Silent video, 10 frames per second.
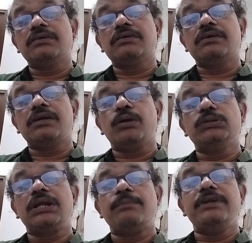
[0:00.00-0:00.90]

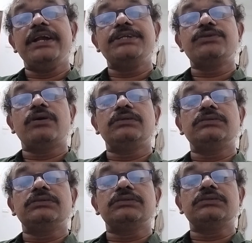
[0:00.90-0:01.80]
regular updates
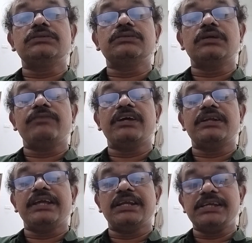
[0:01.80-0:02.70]
on the
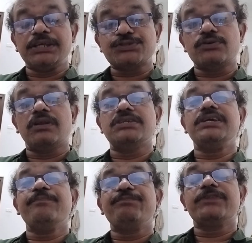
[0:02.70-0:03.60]
DNA
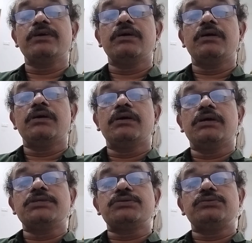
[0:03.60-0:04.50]
astrology.
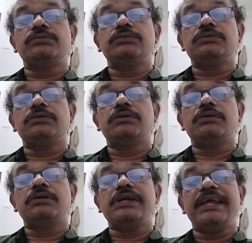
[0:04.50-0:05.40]
So
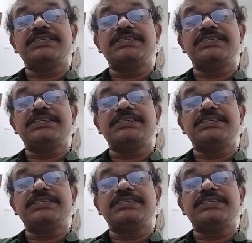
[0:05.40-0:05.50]
in